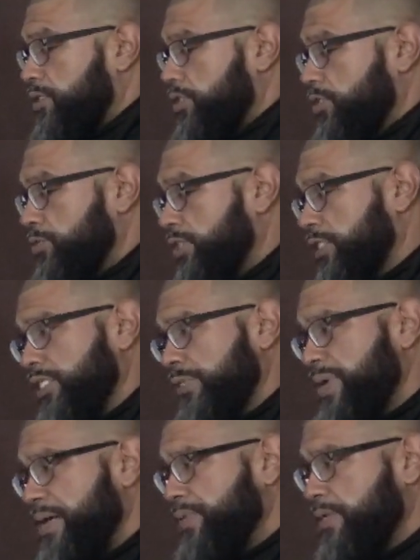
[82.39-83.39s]
to use the
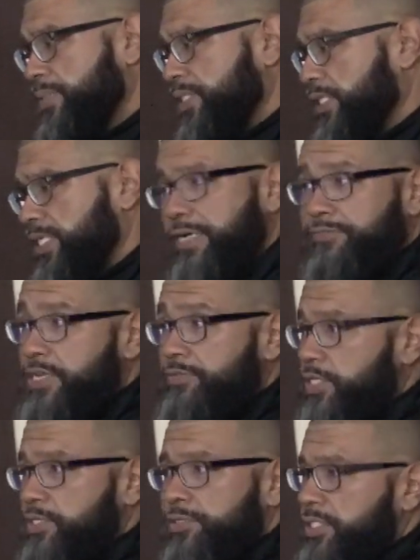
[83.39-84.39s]
sleep apnea machine, and I've
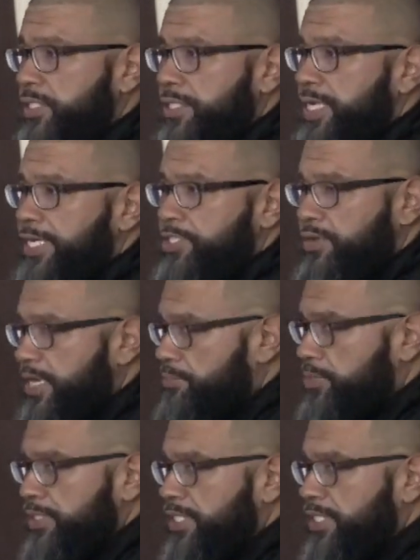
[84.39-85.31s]
never used it. I tried